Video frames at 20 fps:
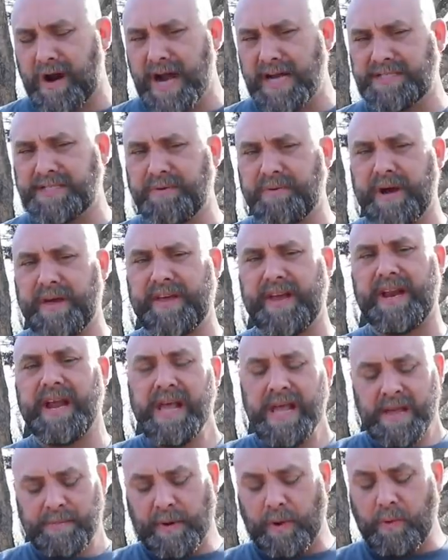crazy with it,
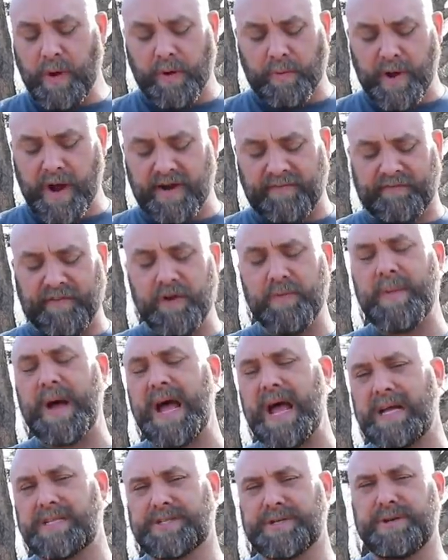but we'll run a few
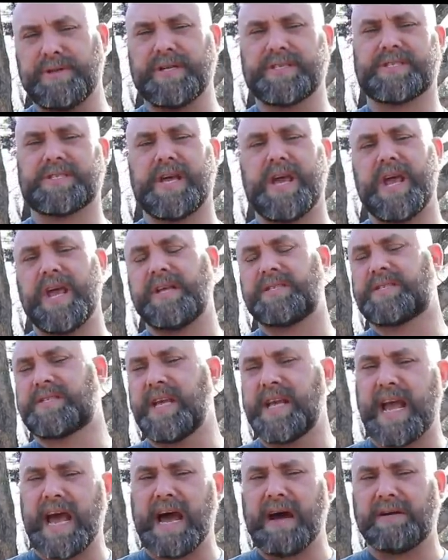mags through this thing,
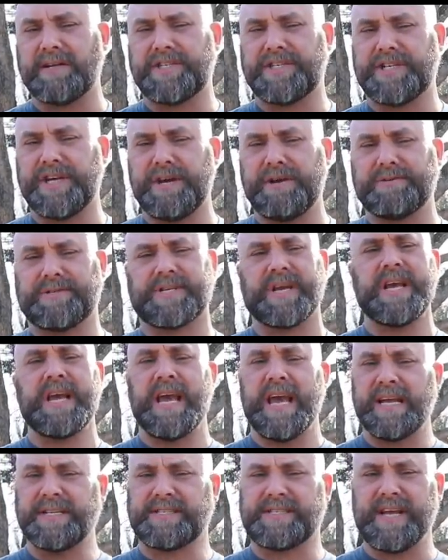see how it shoots,
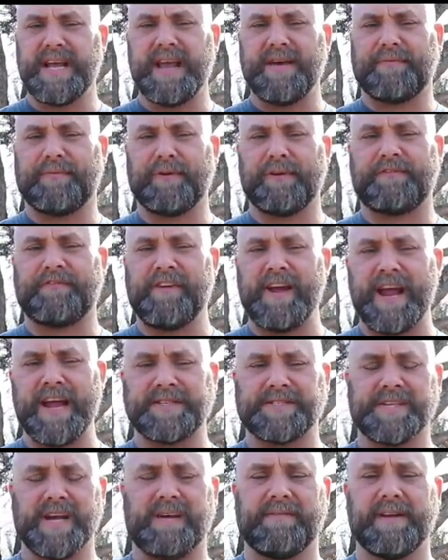and see if we're
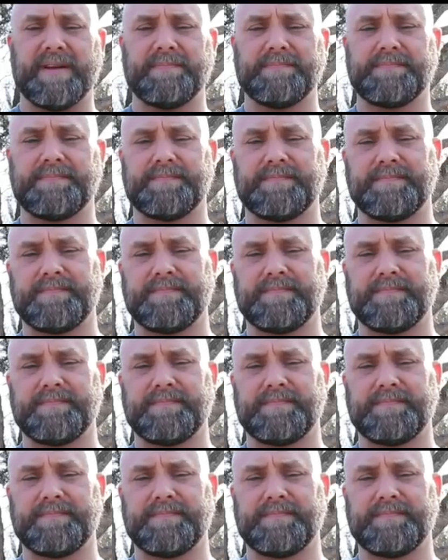fans of it.